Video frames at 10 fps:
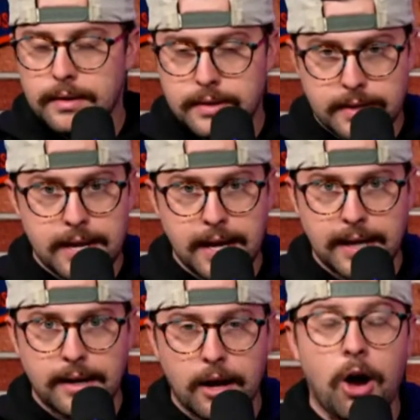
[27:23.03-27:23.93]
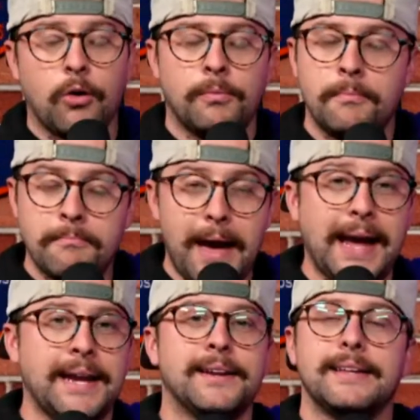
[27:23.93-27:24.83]
Dang it. Oh,
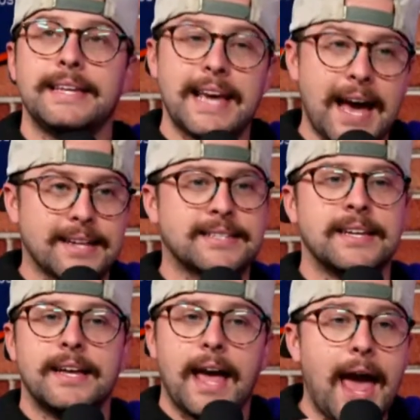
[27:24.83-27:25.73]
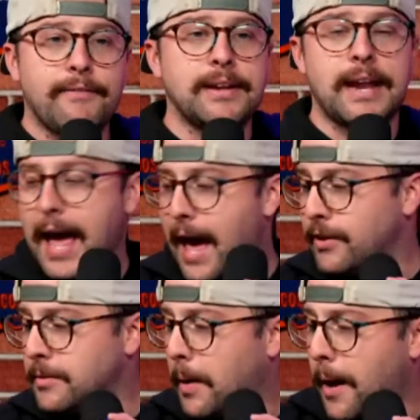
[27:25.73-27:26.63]
Maine. Yes.
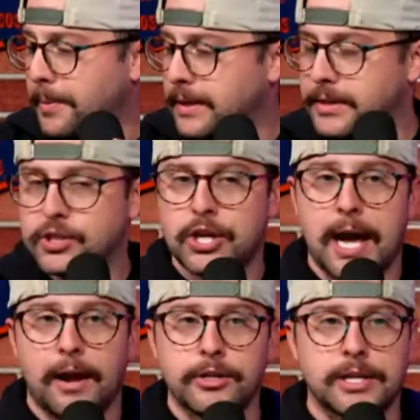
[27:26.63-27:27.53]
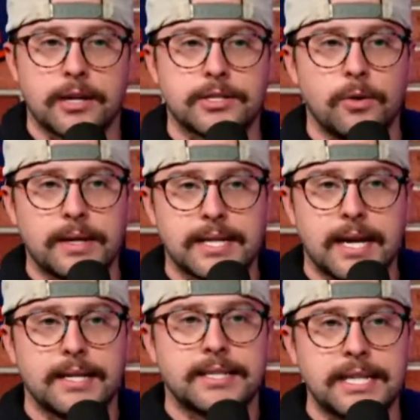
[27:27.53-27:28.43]
Evan popping in this chat. I just got so excited
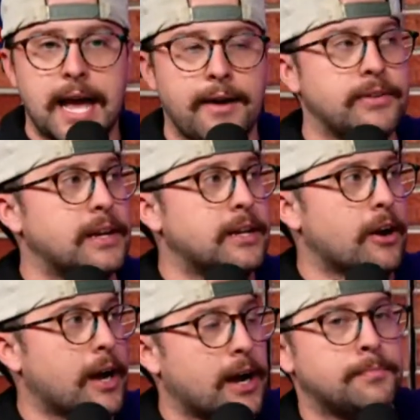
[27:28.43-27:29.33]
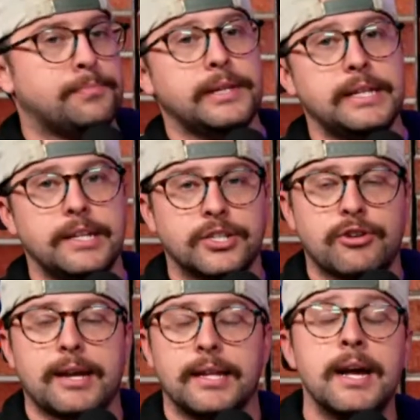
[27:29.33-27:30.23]
to see Evan in here. I got completely
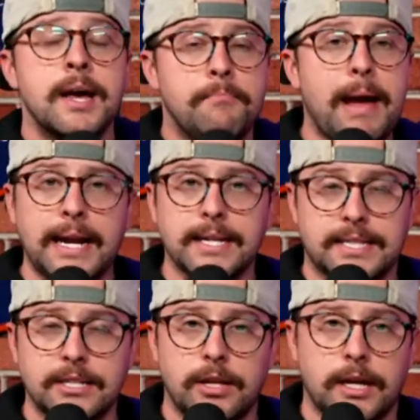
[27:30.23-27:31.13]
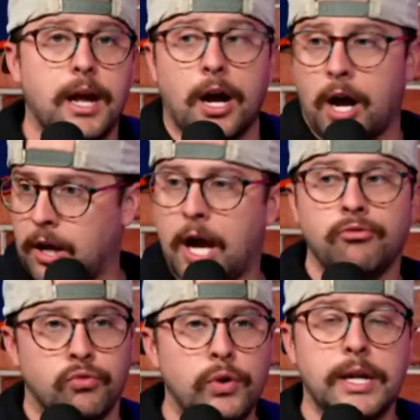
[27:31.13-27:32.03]
distracted. Maine is still a
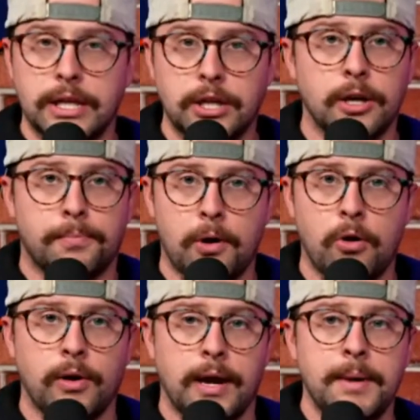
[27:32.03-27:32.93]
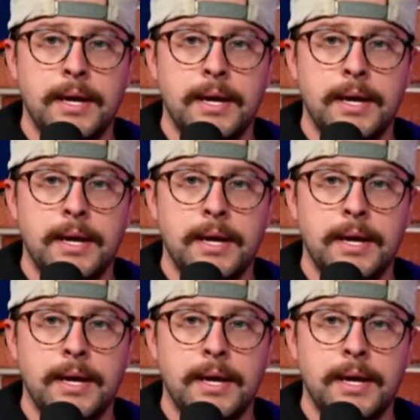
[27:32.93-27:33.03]
really good program.